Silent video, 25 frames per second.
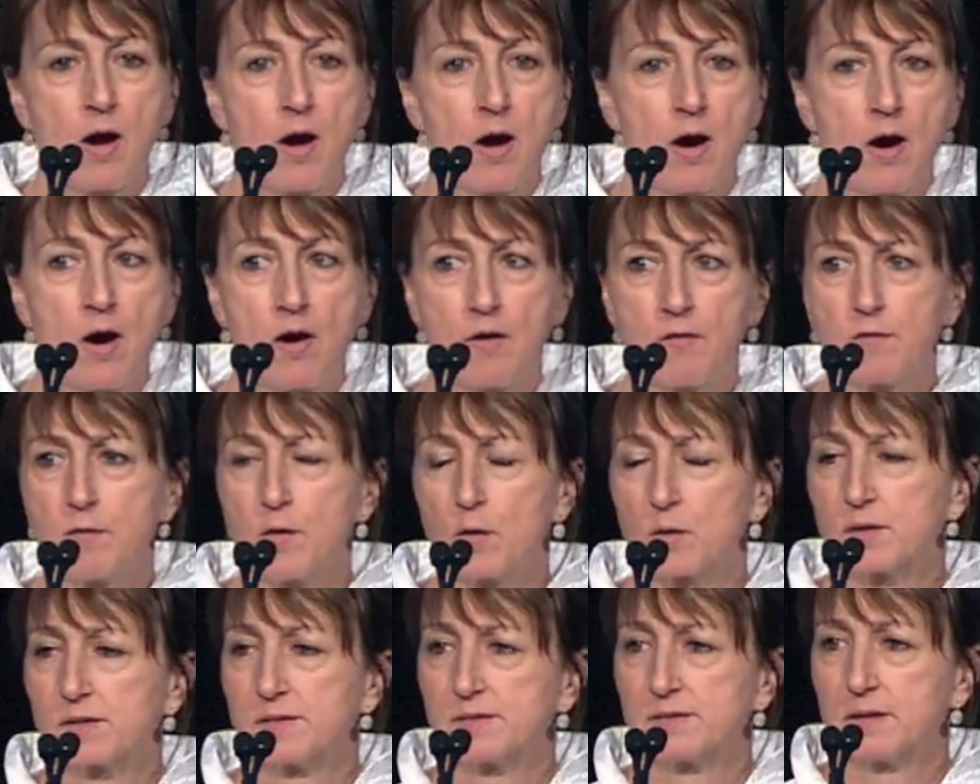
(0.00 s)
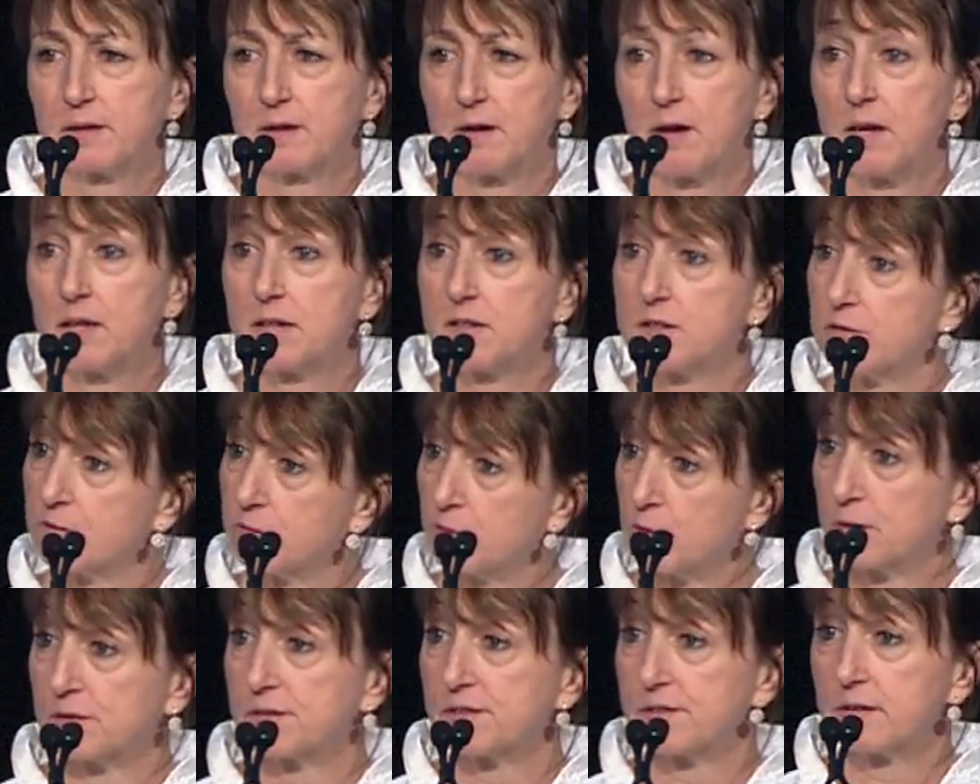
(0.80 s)
are focusing on
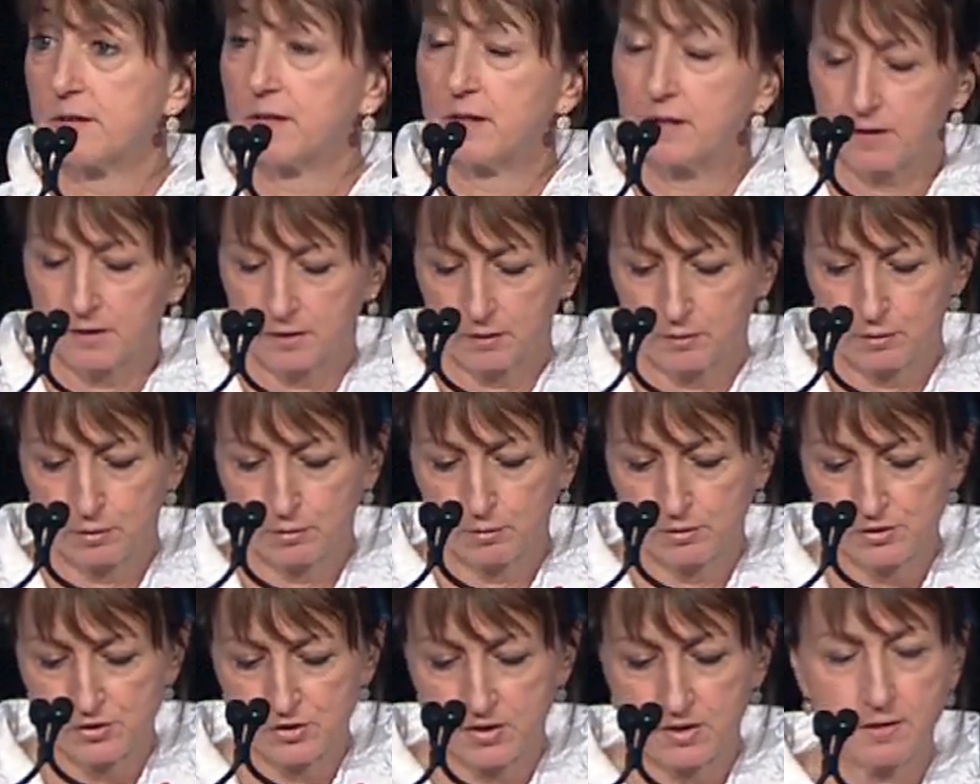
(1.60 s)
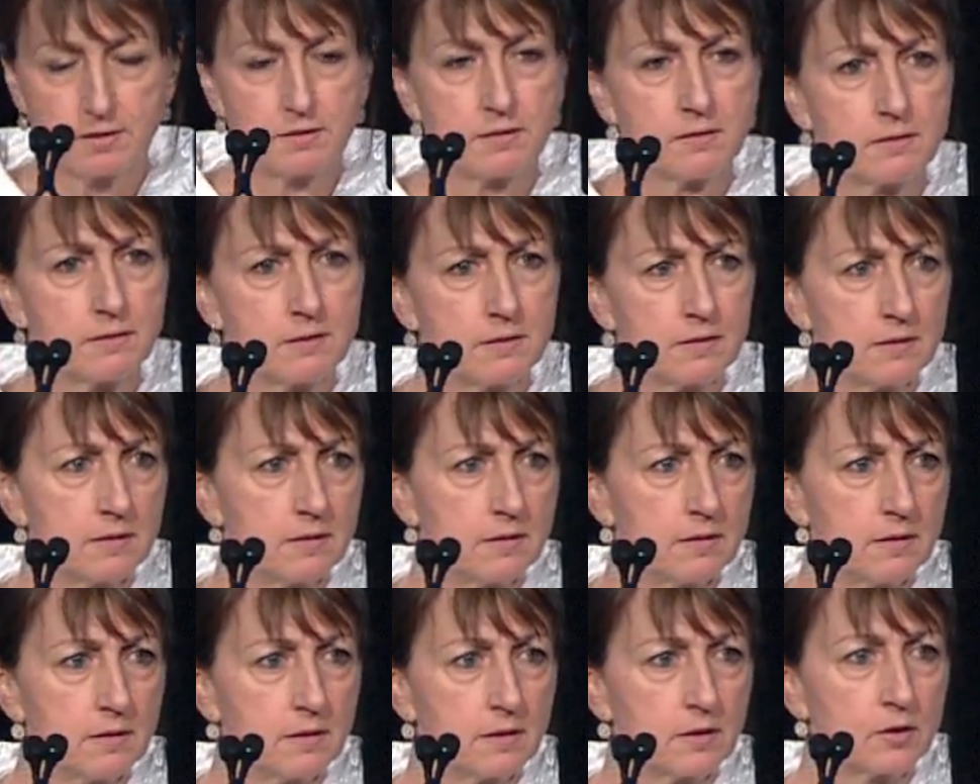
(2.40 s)
diversity and inclusion,
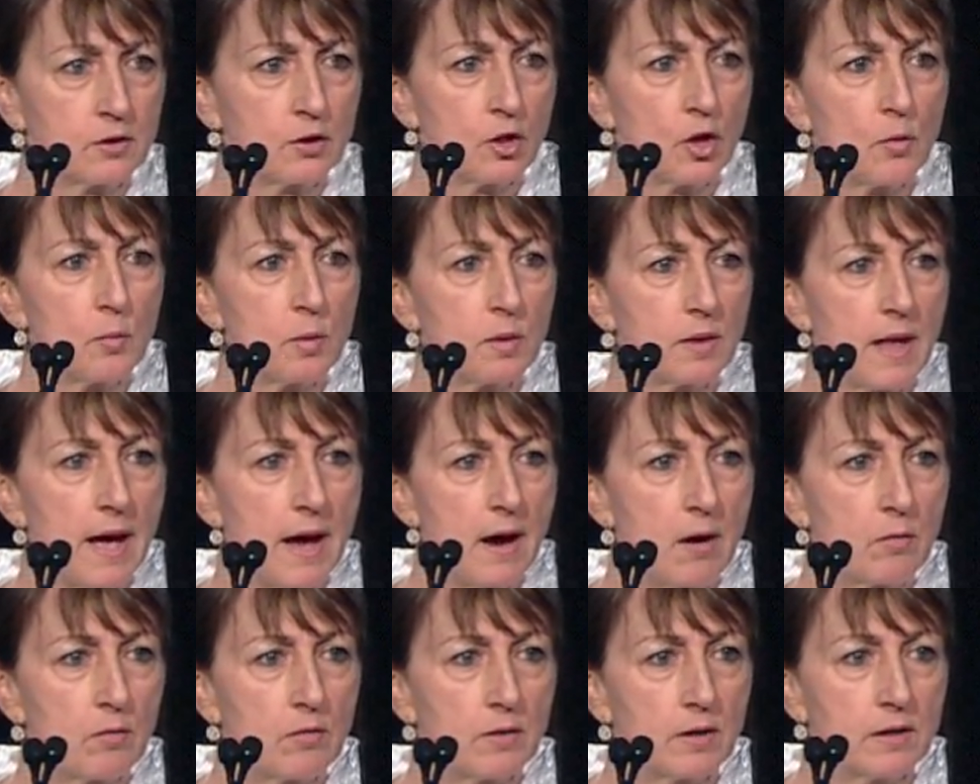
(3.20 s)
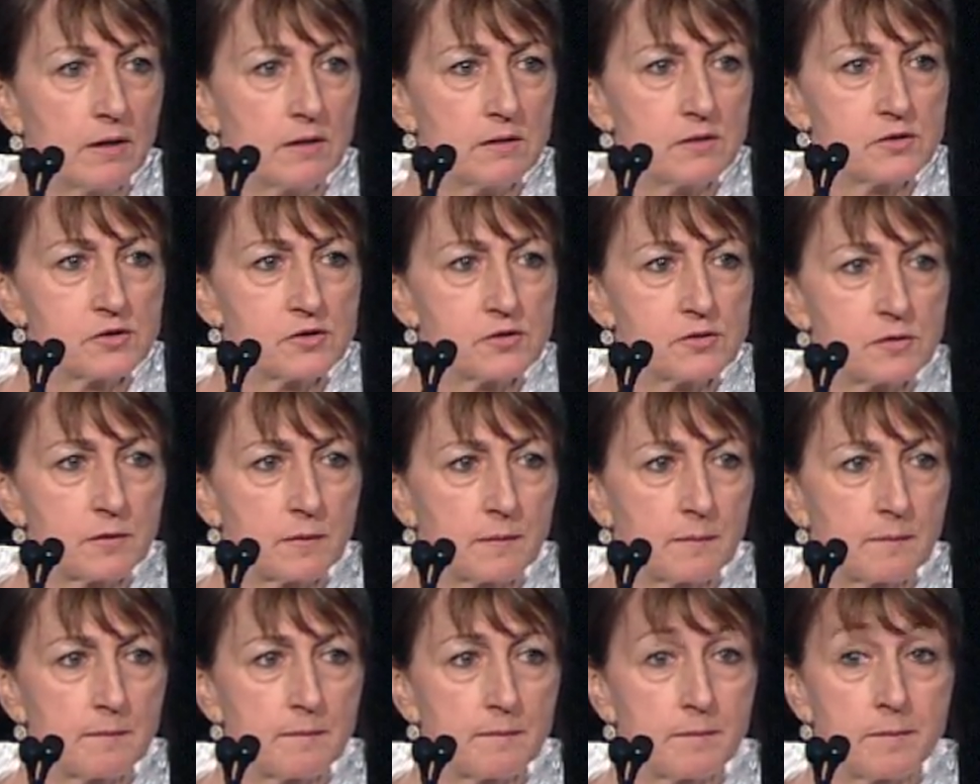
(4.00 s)
global outreach,
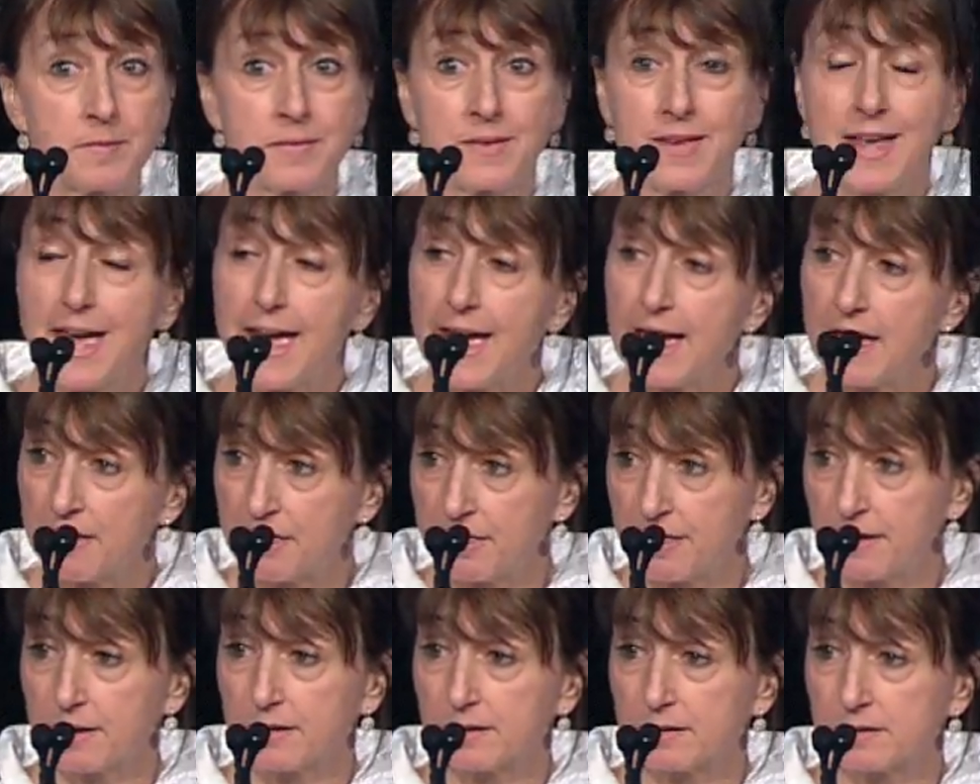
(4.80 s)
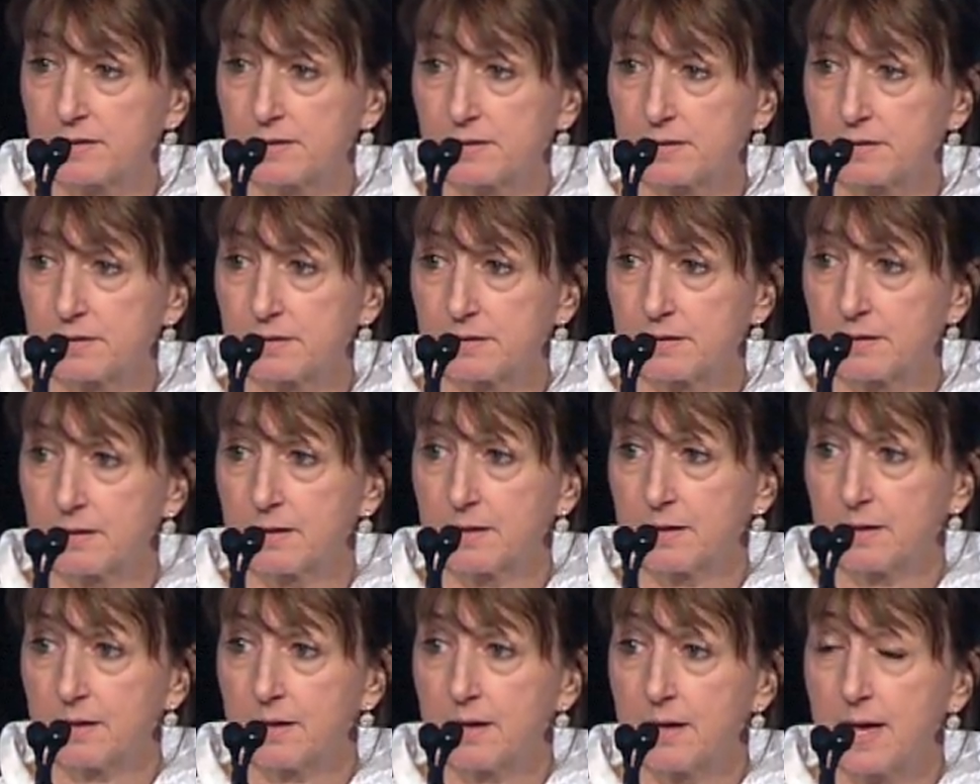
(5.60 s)
ethics,
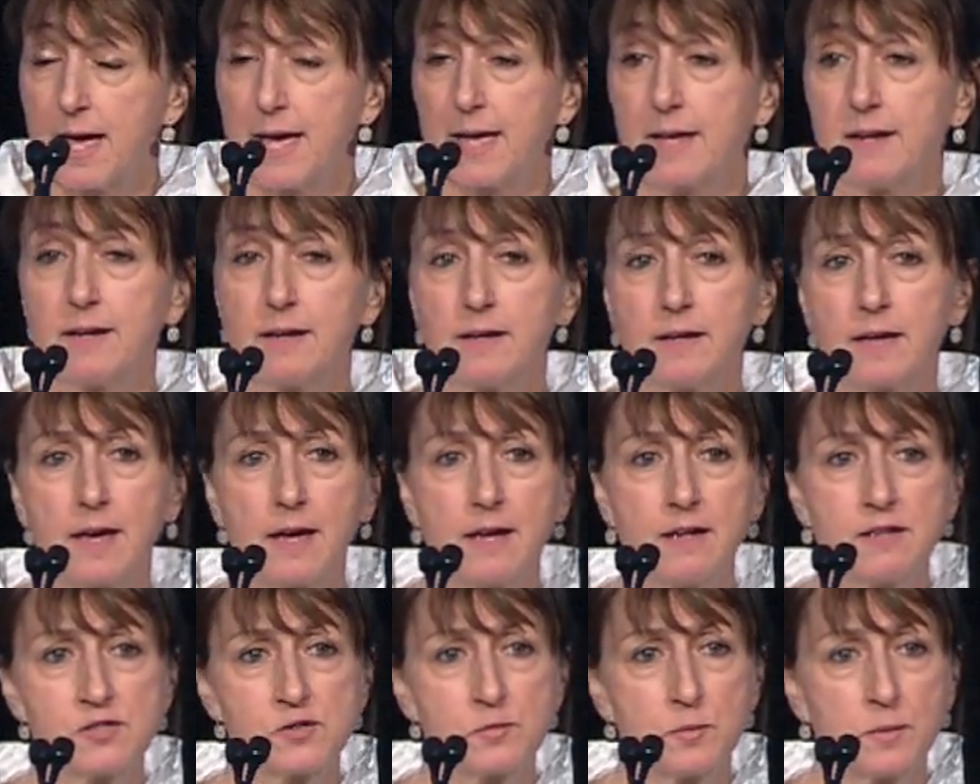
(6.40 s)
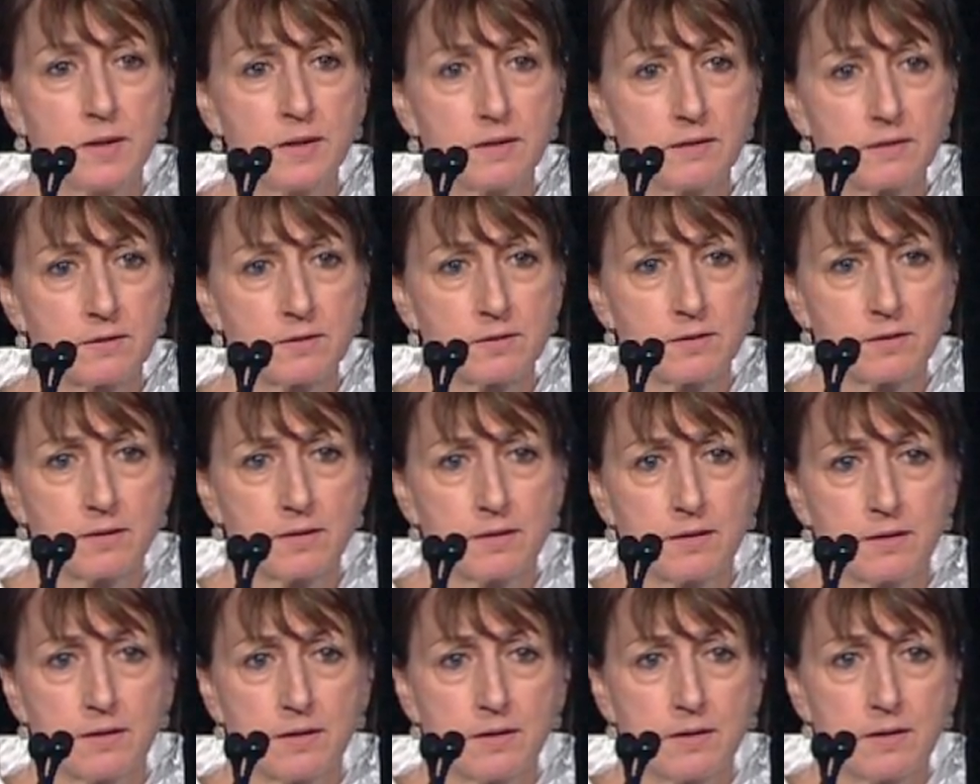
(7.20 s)
and engagement
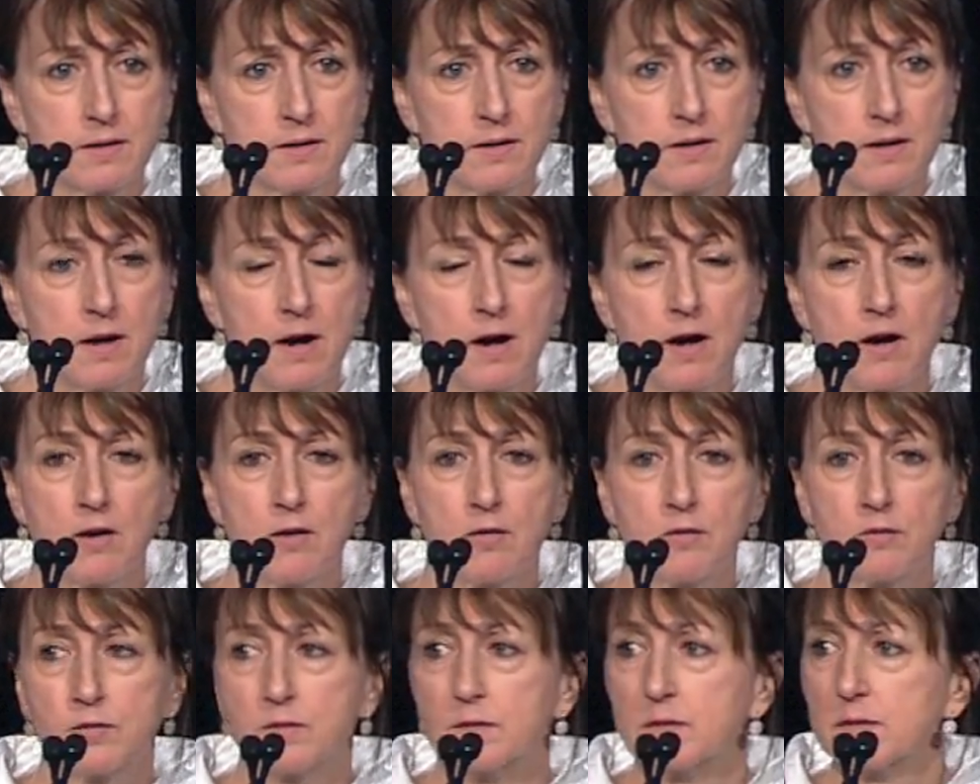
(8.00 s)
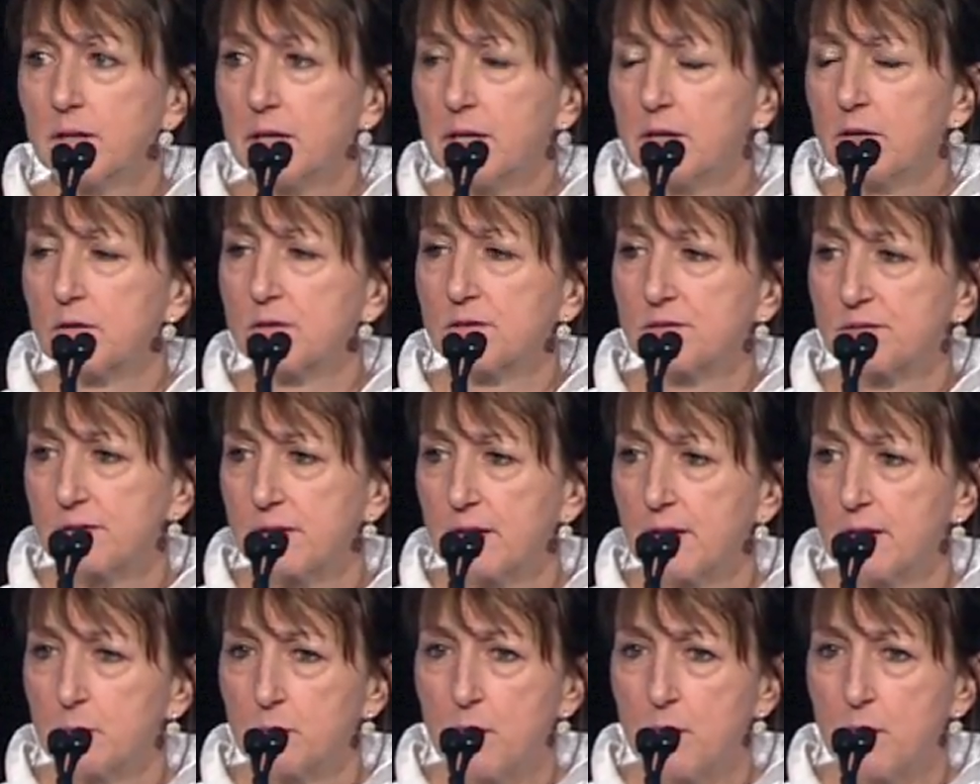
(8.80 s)
of leaders and